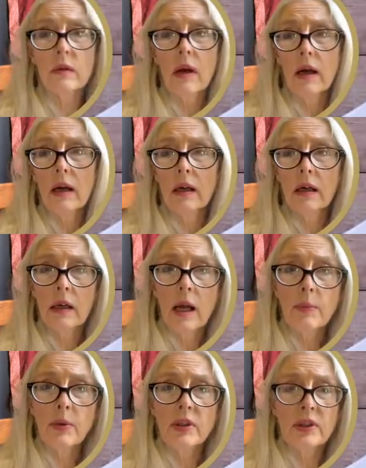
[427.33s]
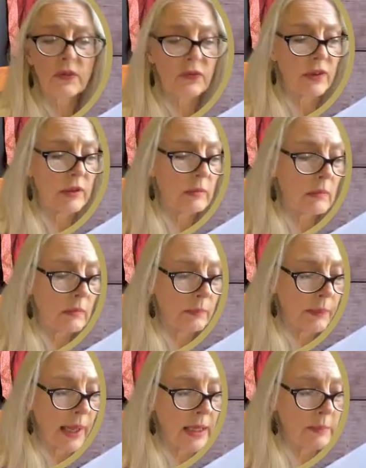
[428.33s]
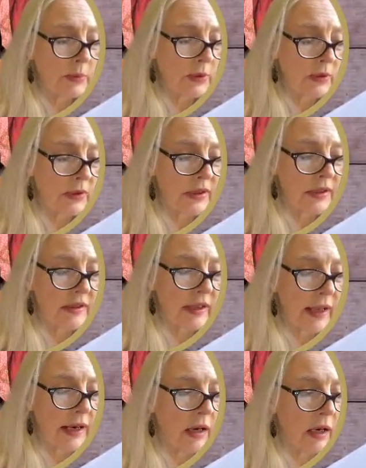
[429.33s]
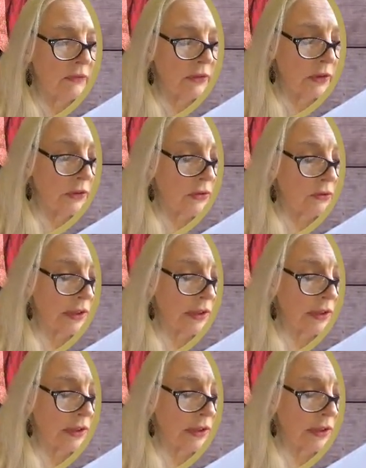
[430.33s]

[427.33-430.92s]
a couple of different papers that I've used